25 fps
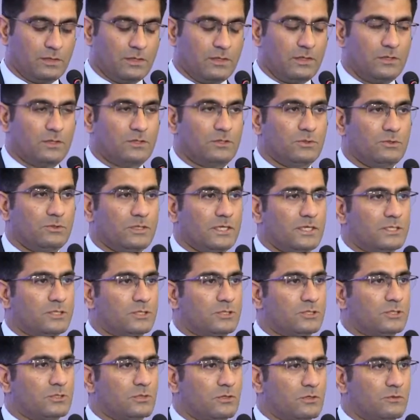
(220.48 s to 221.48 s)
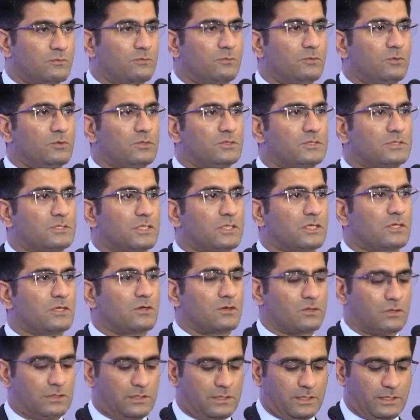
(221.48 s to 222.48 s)
To ensure food
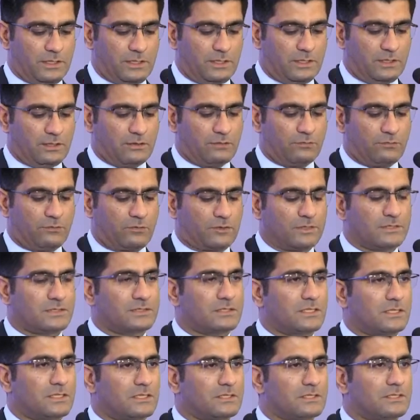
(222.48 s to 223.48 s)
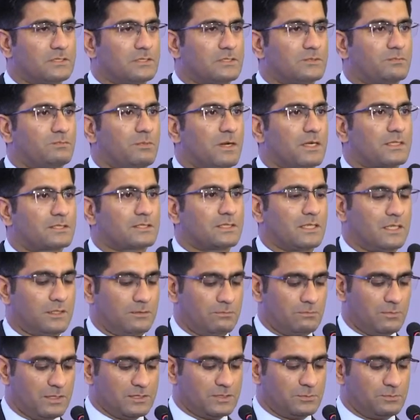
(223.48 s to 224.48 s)
security for its citizens, Pakistan
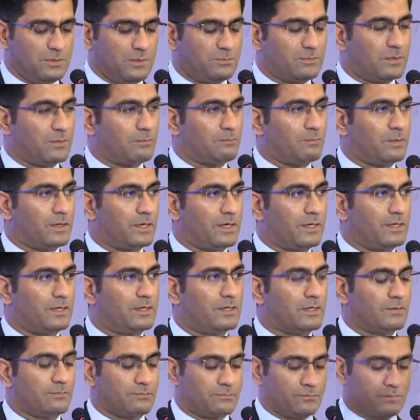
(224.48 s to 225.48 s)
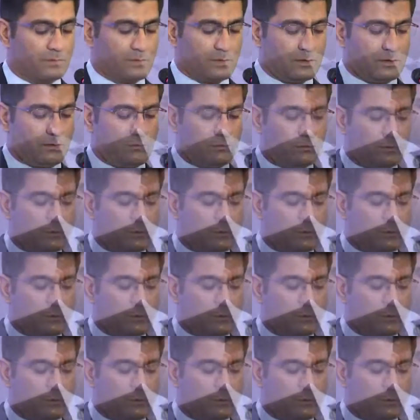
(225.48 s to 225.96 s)
must be prepared for